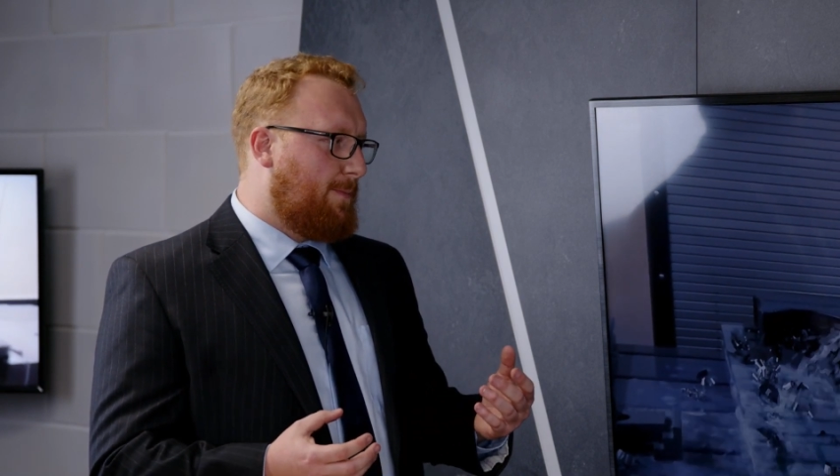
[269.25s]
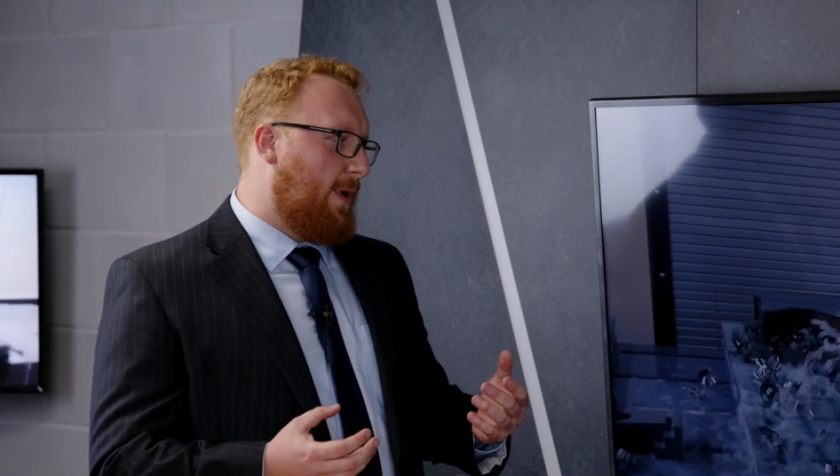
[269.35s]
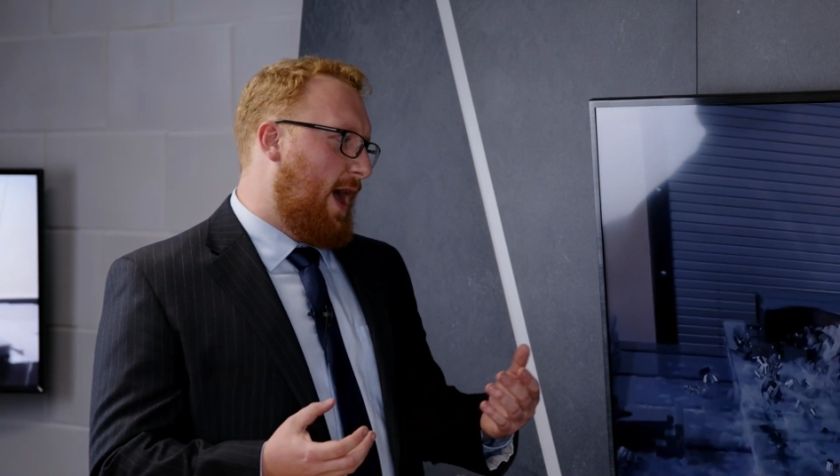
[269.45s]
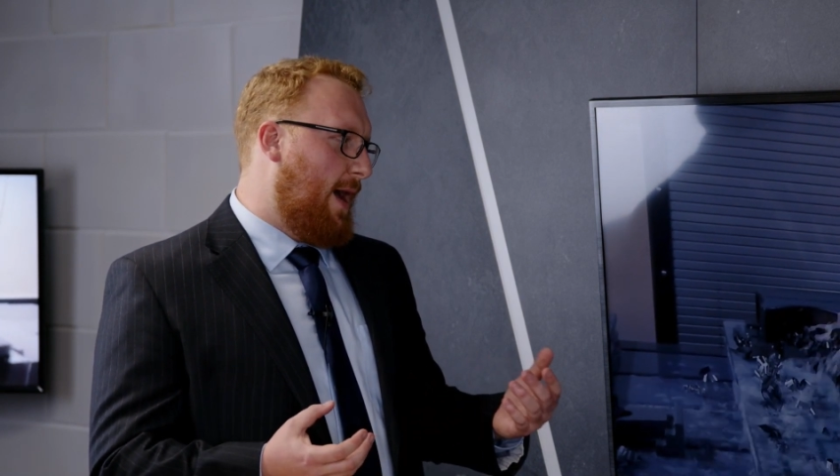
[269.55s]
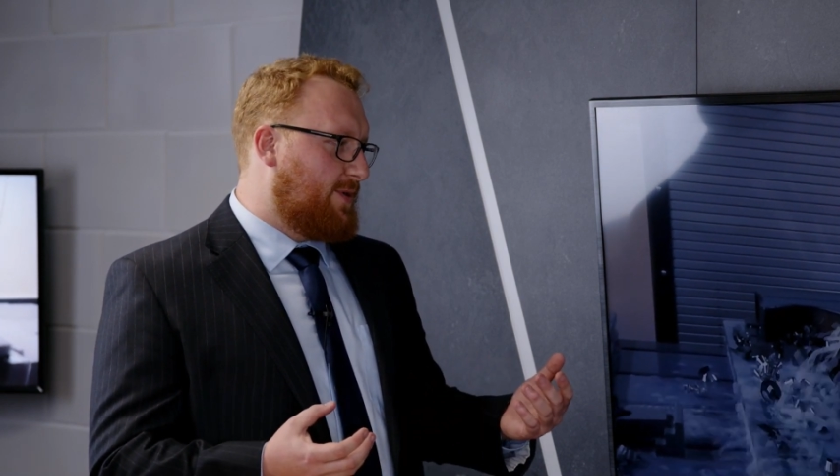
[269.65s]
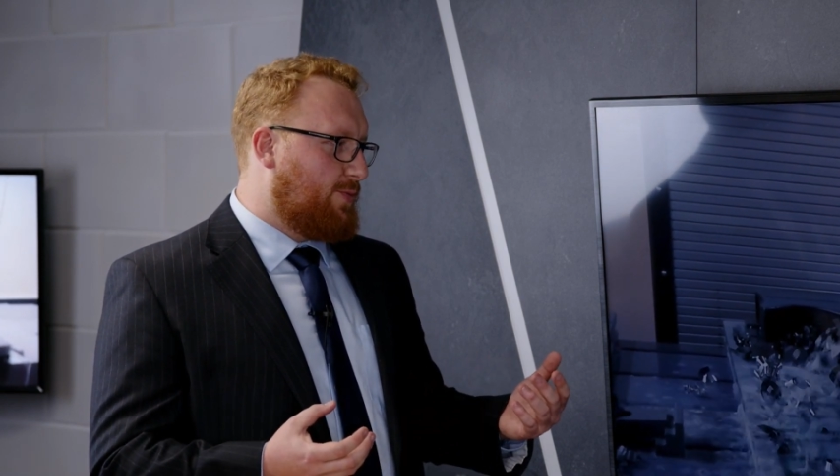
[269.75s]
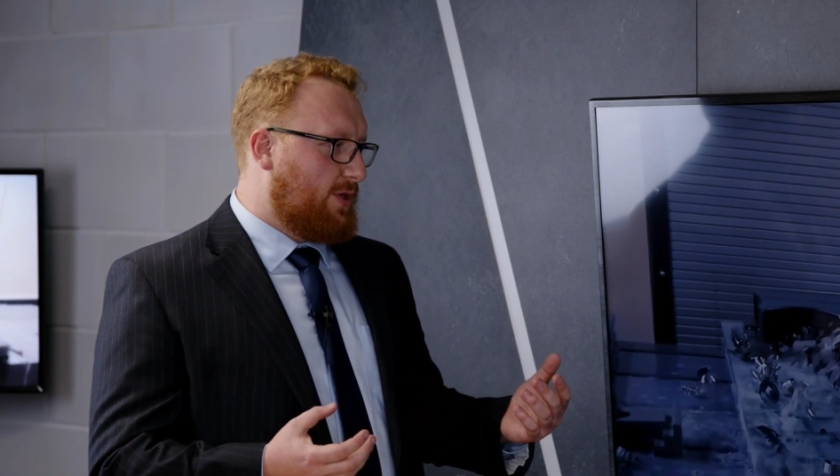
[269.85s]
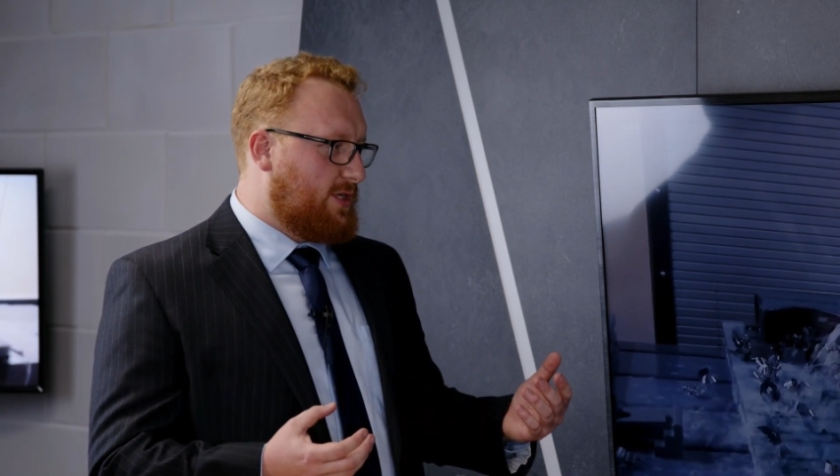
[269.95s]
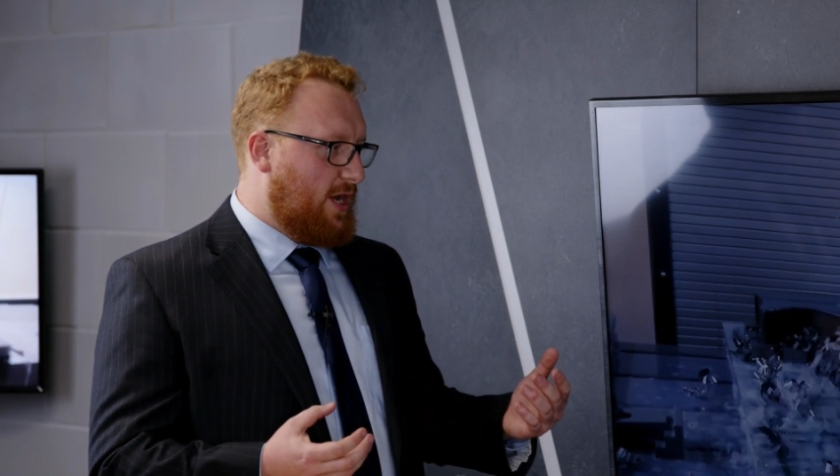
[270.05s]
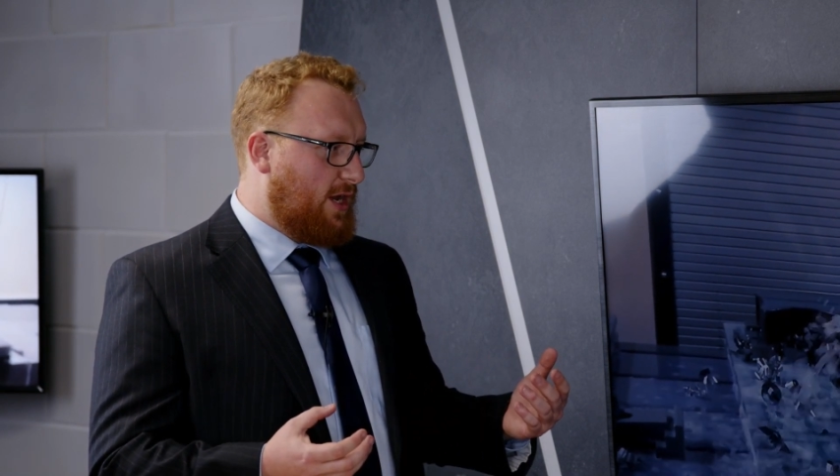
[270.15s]
perhaps
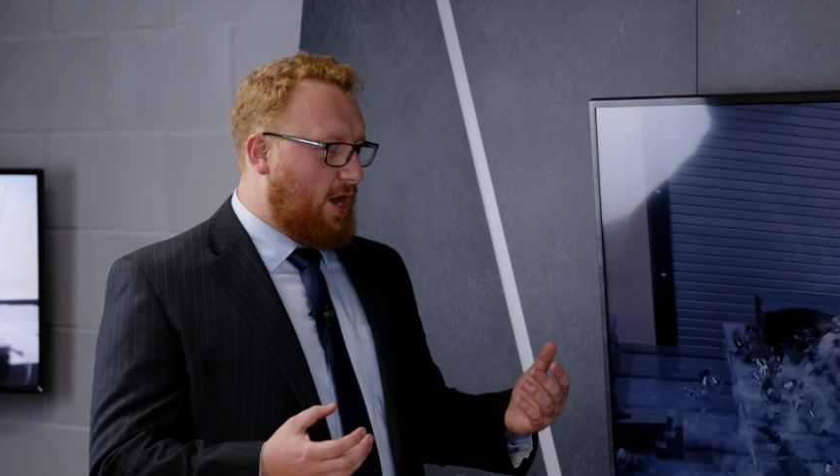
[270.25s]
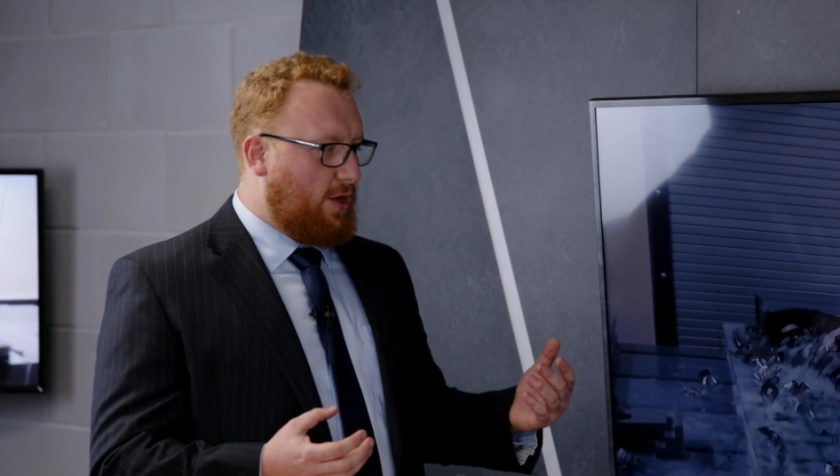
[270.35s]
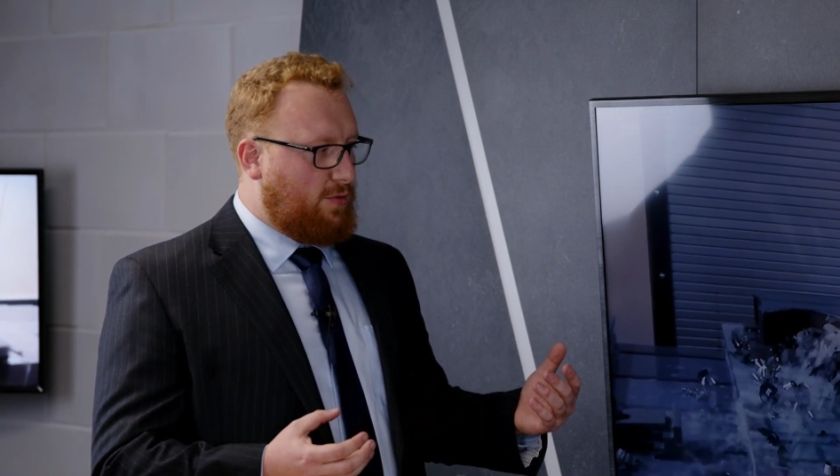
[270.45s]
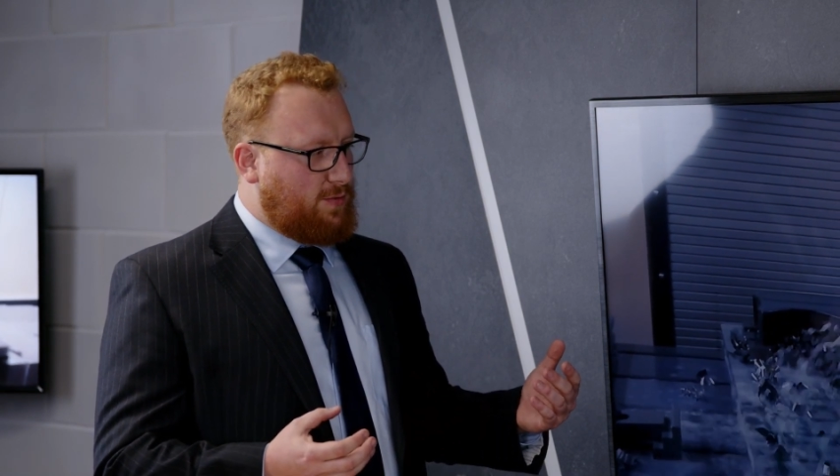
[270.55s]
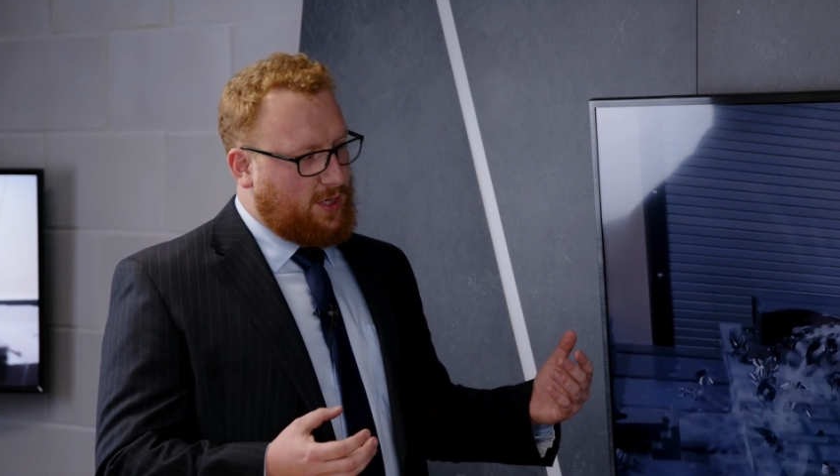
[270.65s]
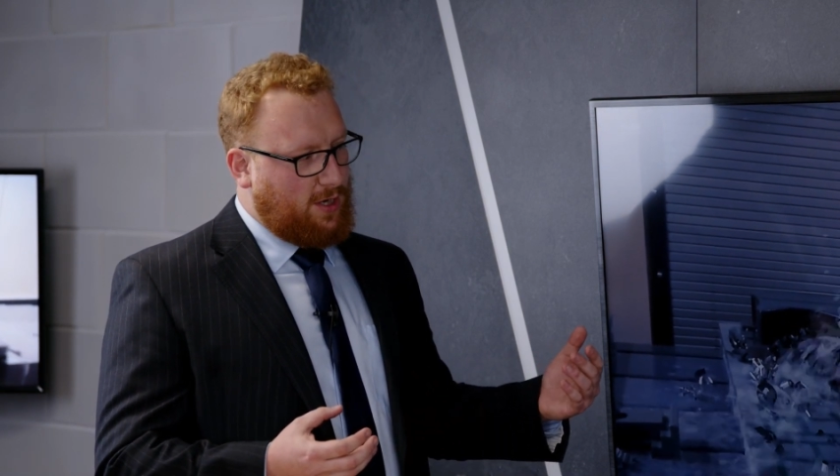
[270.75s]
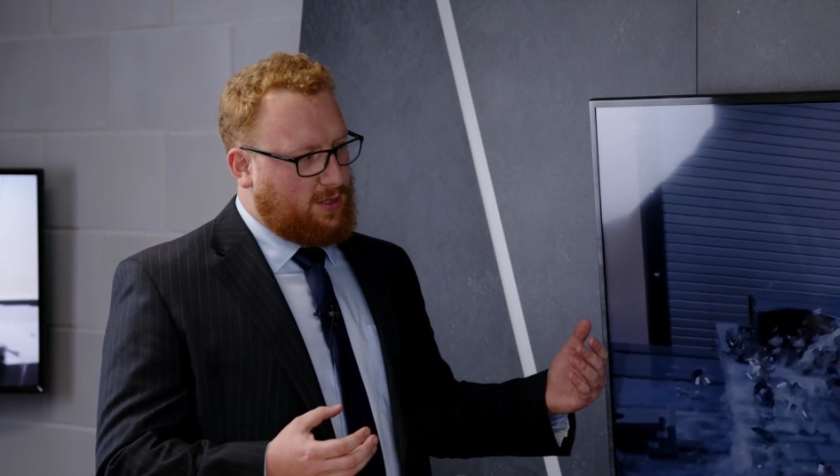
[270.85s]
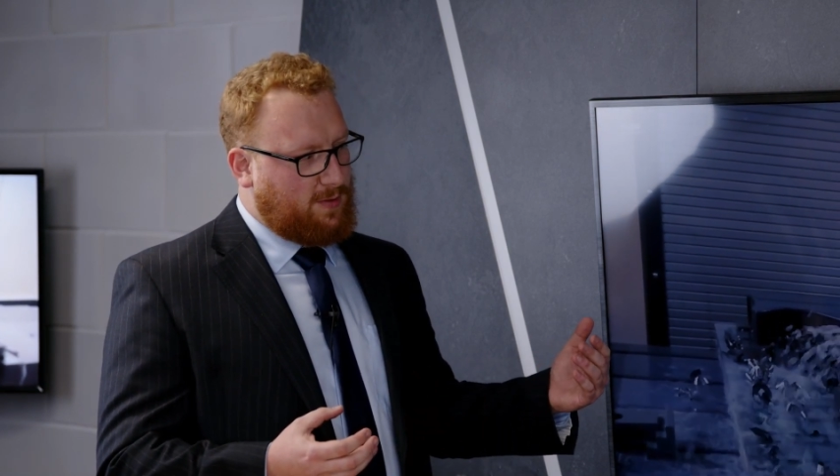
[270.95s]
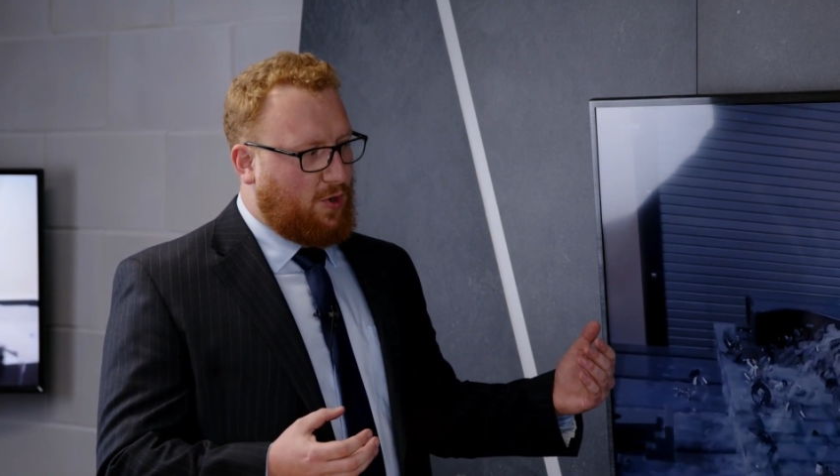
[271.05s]
want to go to some